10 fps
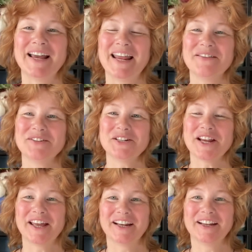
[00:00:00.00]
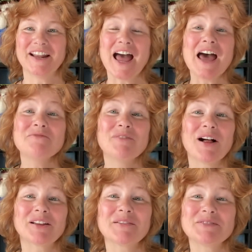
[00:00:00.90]
name is Shannon, and
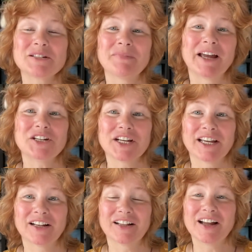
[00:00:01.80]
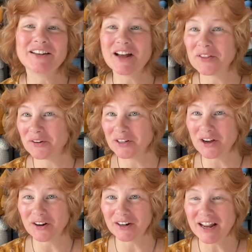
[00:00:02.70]
welcome to my channel, Another
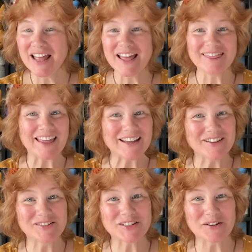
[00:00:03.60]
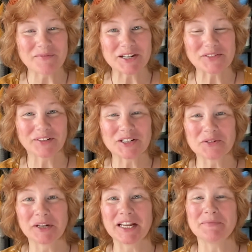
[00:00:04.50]
Yarn. Thank you so much for
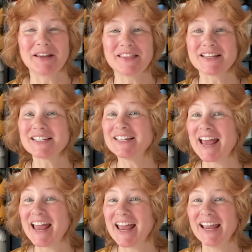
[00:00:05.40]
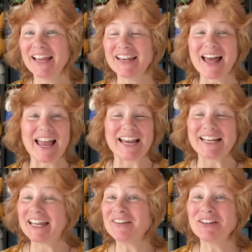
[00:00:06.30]
joining me this day,
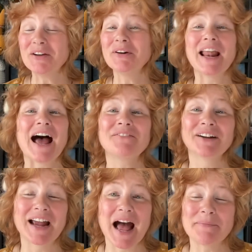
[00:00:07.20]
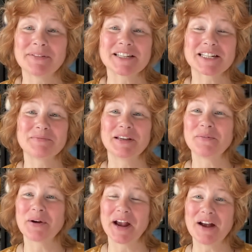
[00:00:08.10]
night, evening, whatever it happens to be,
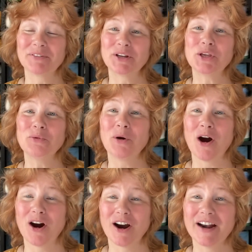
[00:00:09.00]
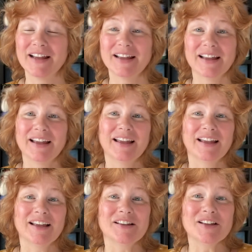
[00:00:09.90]
wherever you are.
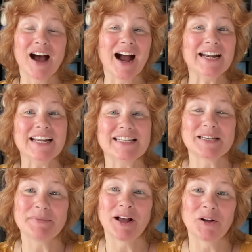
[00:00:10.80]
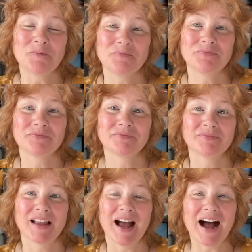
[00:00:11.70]
I need some help.
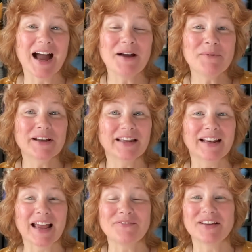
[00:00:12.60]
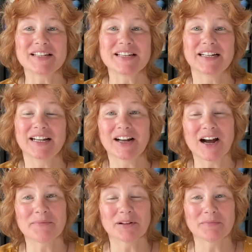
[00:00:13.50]
I went and I visited a
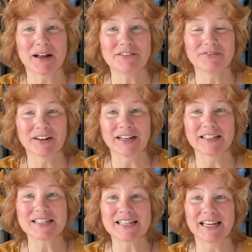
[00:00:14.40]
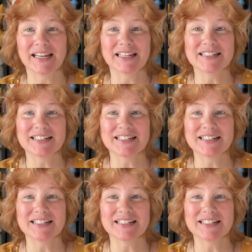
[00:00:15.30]
couple of my friends, and